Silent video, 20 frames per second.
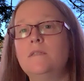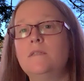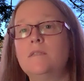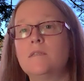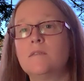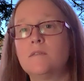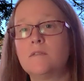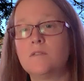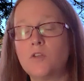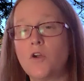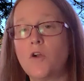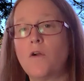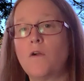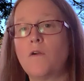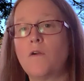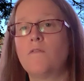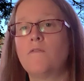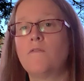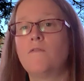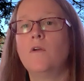to
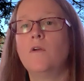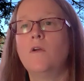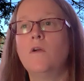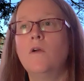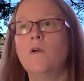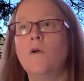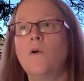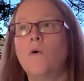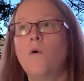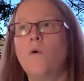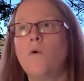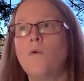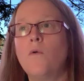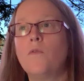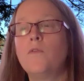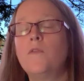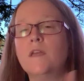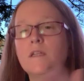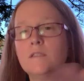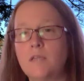serve
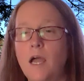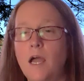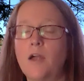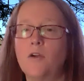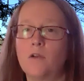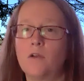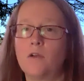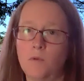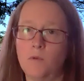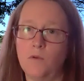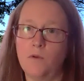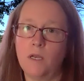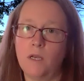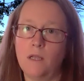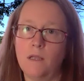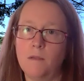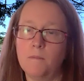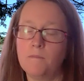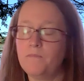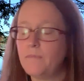the entire
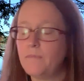community.